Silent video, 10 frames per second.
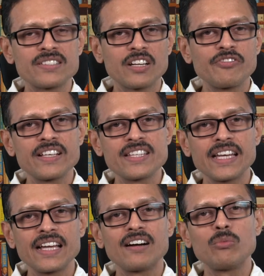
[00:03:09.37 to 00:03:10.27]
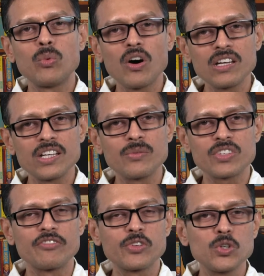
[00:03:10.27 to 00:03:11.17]
surface area,
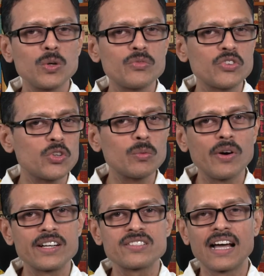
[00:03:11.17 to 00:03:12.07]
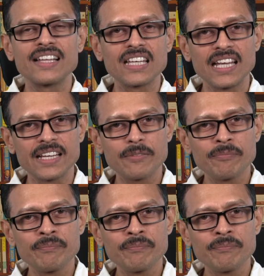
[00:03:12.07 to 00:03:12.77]
volumes of cubes, cuboids and the like.